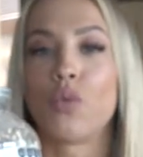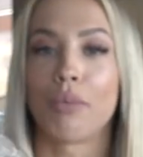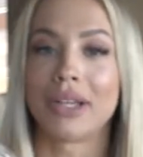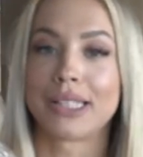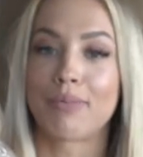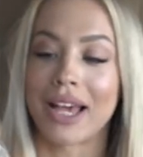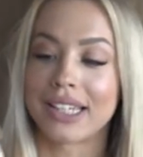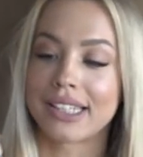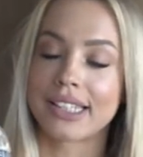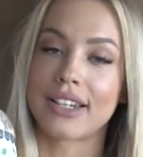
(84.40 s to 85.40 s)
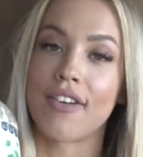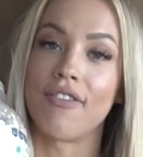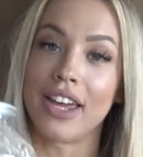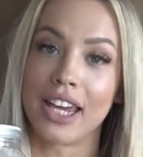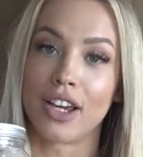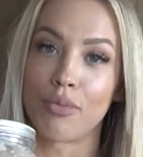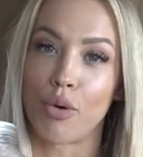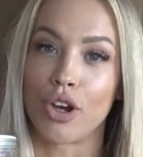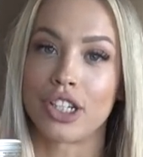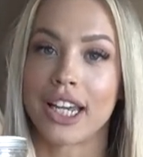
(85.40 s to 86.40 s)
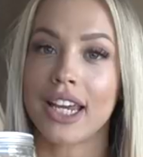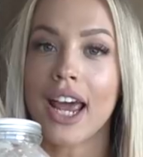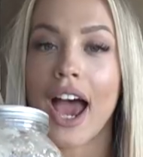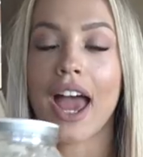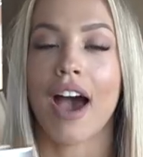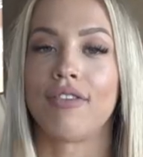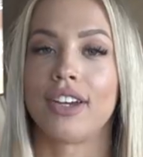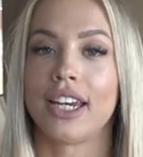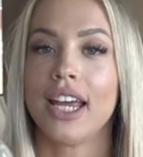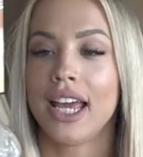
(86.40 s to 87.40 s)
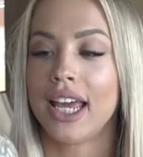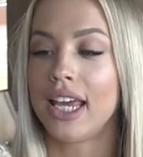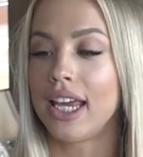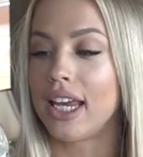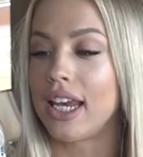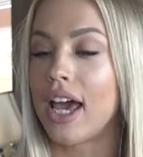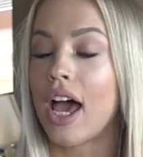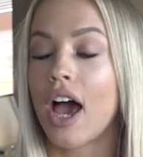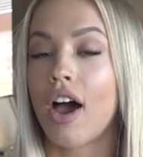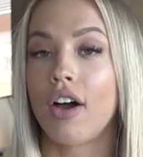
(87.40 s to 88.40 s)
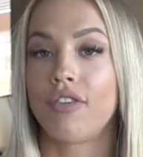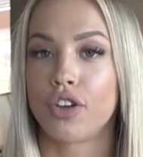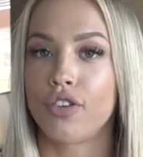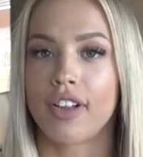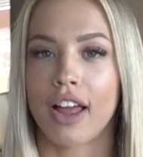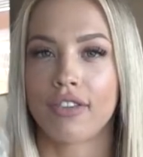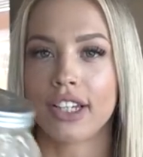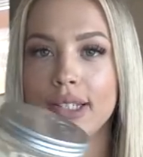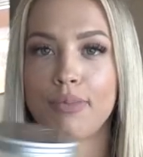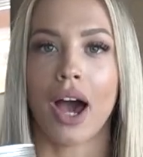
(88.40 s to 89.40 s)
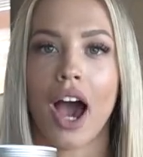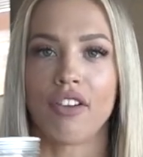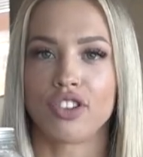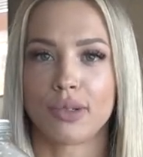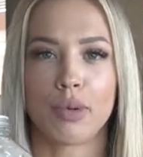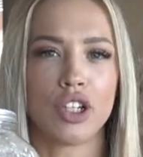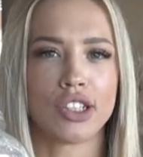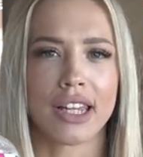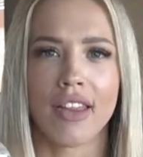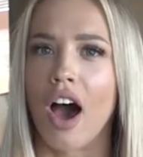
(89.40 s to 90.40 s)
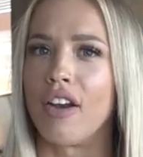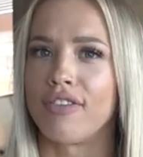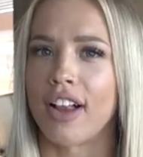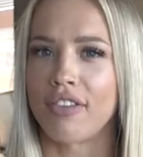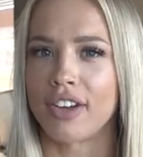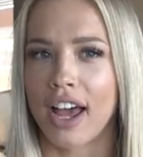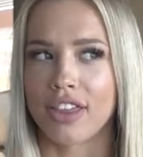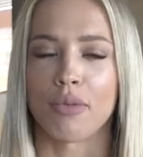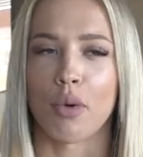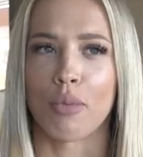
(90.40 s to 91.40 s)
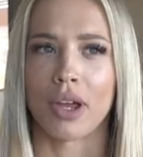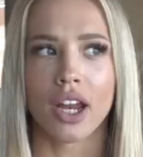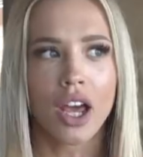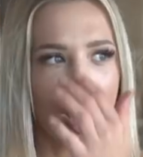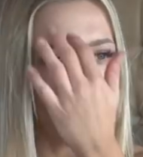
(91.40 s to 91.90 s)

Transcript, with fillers: Women's Best vegan protein. I have it in a few flavors, but I've just been using the unflavored at the moment.